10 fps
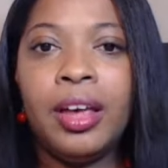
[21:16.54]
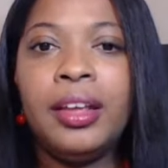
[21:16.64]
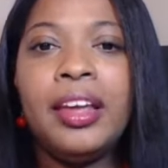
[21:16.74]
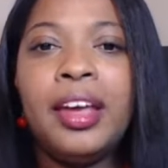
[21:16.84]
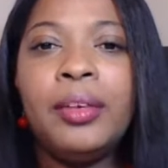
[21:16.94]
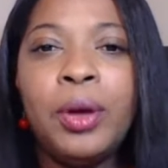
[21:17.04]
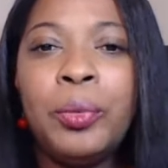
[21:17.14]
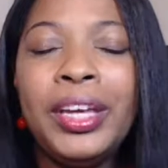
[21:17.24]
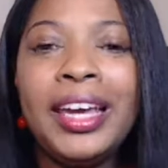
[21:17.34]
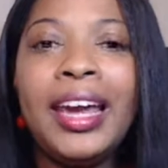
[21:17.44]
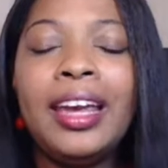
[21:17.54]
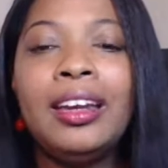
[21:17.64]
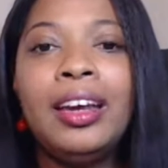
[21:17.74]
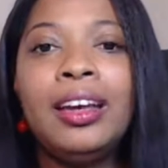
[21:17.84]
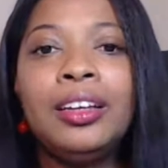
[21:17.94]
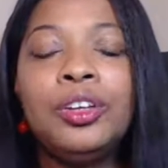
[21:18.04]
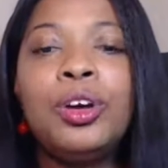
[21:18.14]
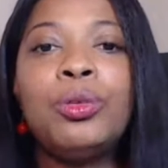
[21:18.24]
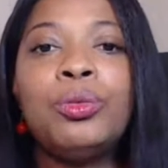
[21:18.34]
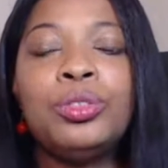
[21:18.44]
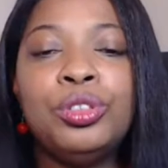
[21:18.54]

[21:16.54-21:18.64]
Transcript: And we can't, you know,